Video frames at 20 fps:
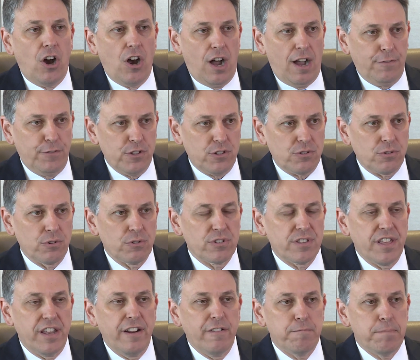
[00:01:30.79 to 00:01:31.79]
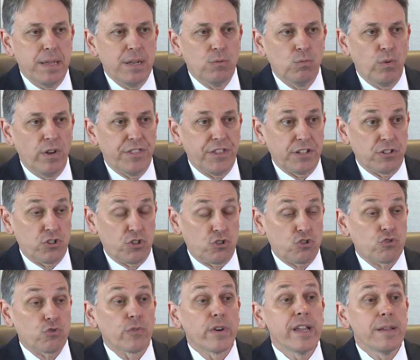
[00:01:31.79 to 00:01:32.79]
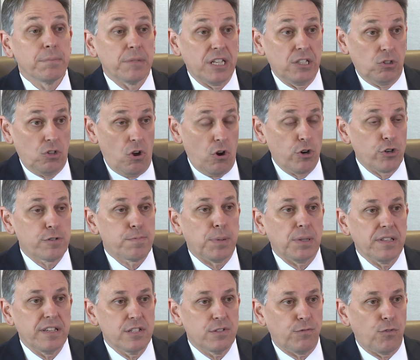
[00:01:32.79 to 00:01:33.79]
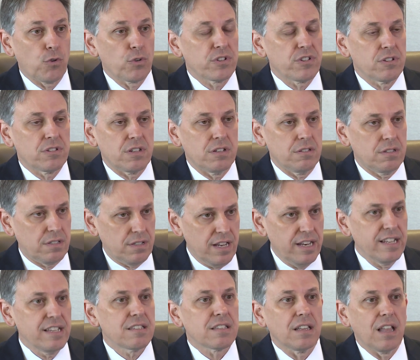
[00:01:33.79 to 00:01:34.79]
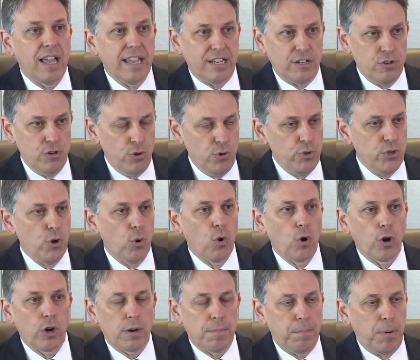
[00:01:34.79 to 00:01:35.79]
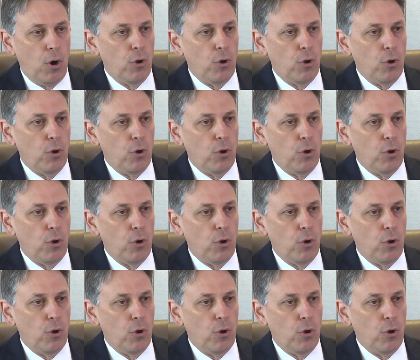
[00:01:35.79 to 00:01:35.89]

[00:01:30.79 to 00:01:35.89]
officers that have been with extremely large police forces in cities like New York,